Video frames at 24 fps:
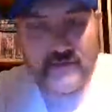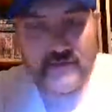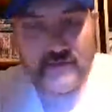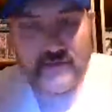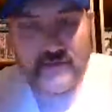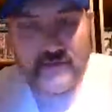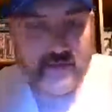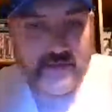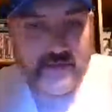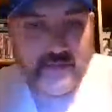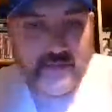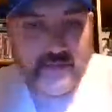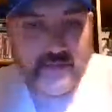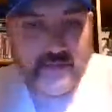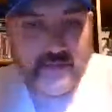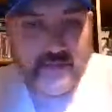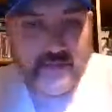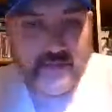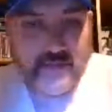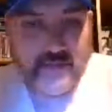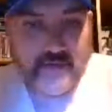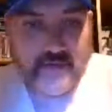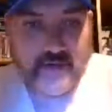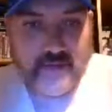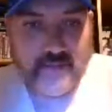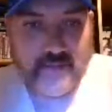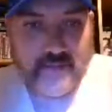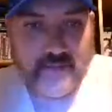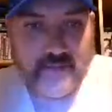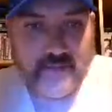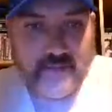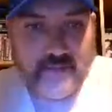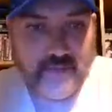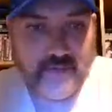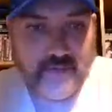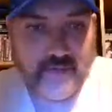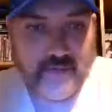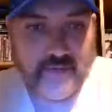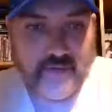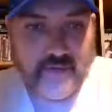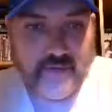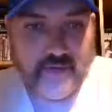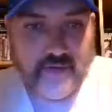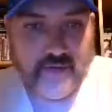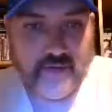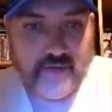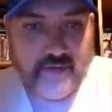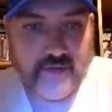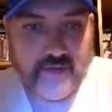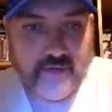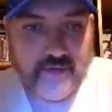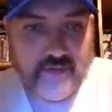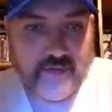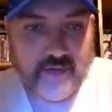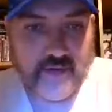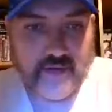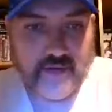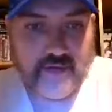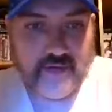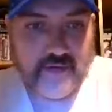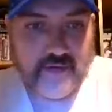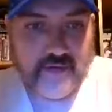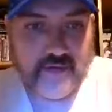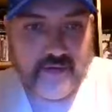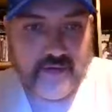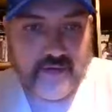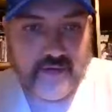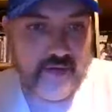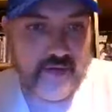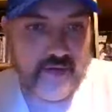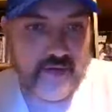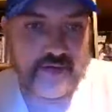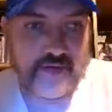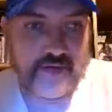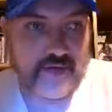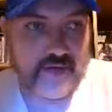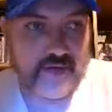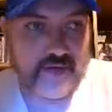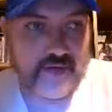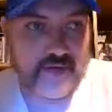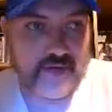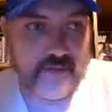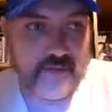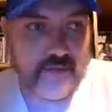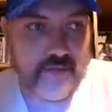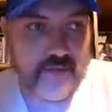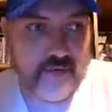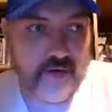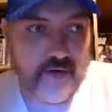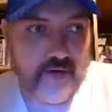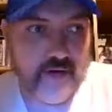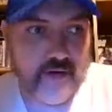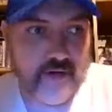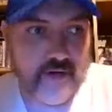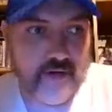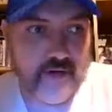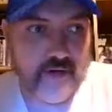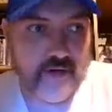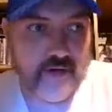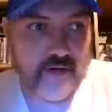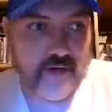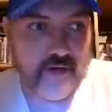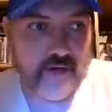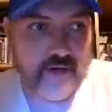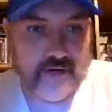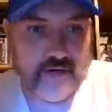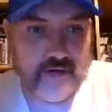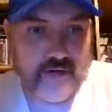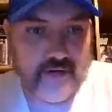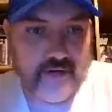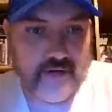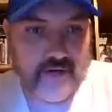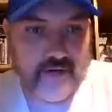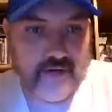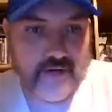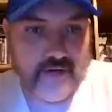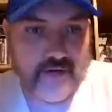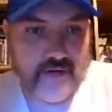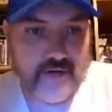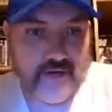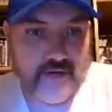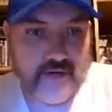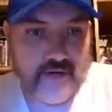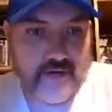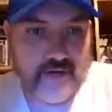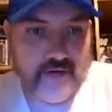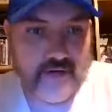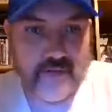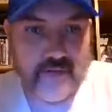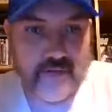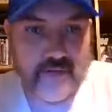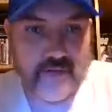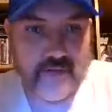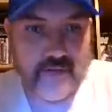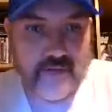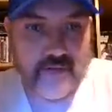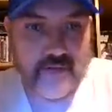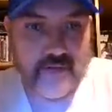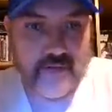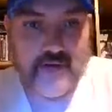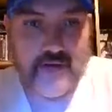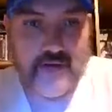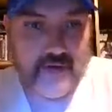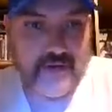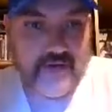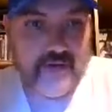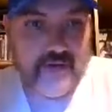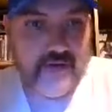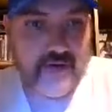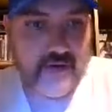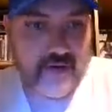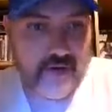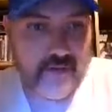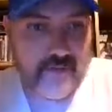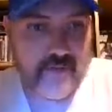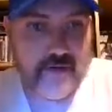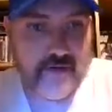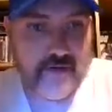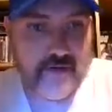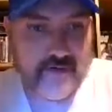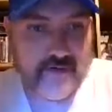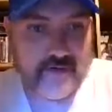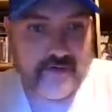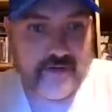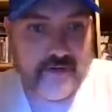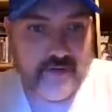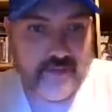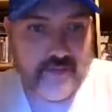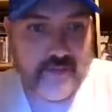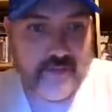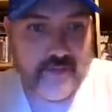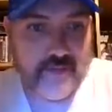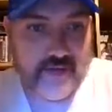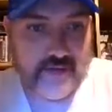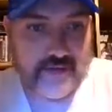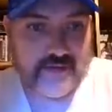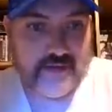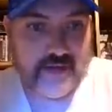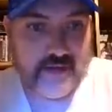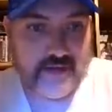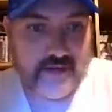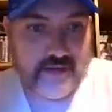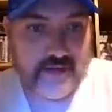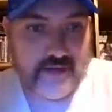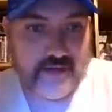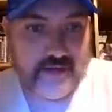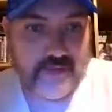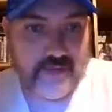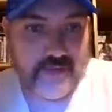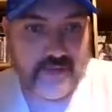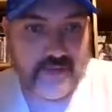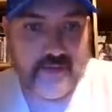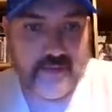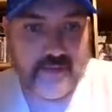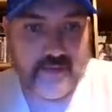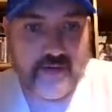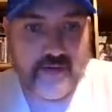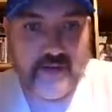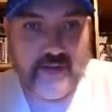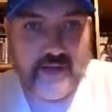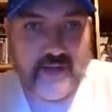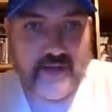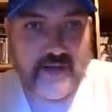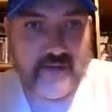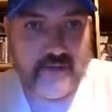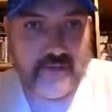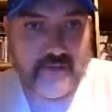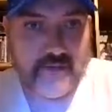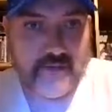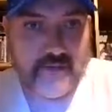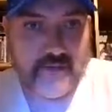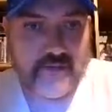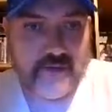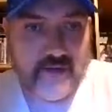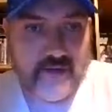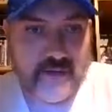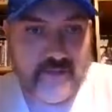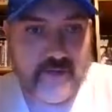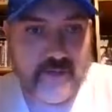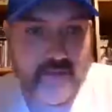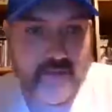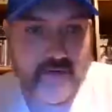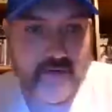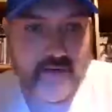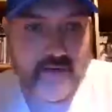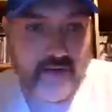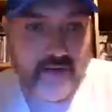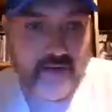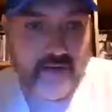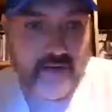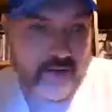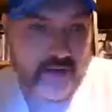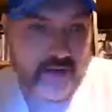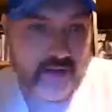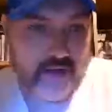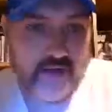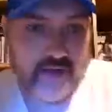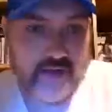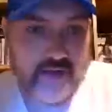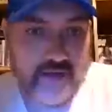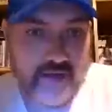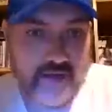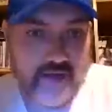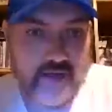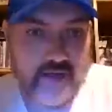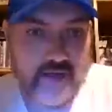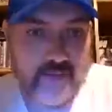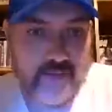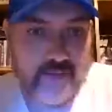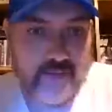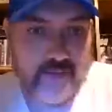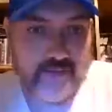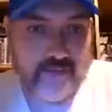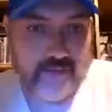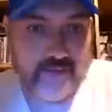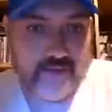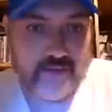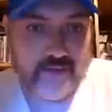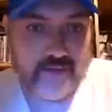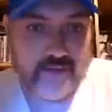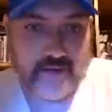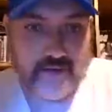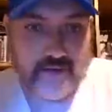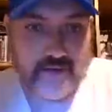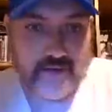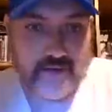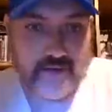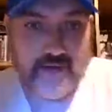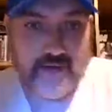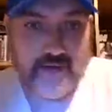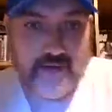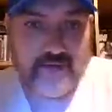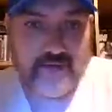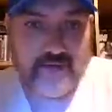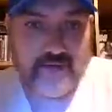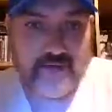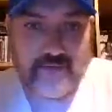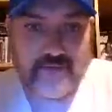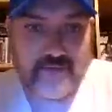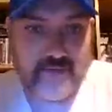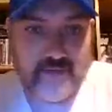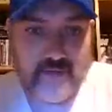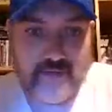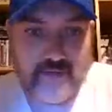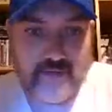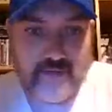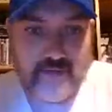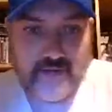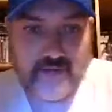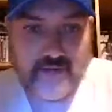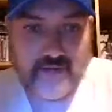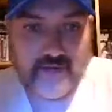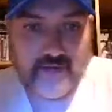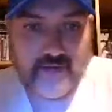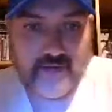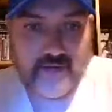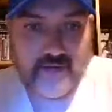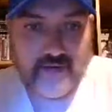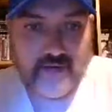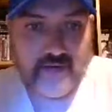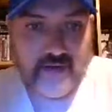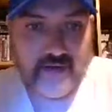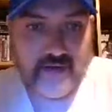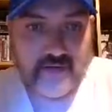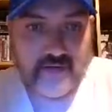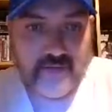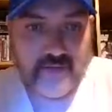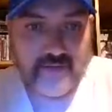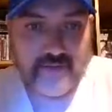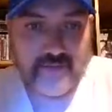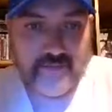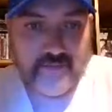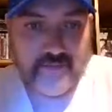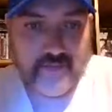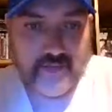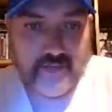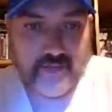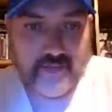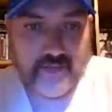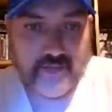Superstar Billy Graham and Bruno. He could wrestle. He could brawl. When you go in there, he's also one of them. When you get in the ring with him, you better have your A game on. I mean, you're not gonna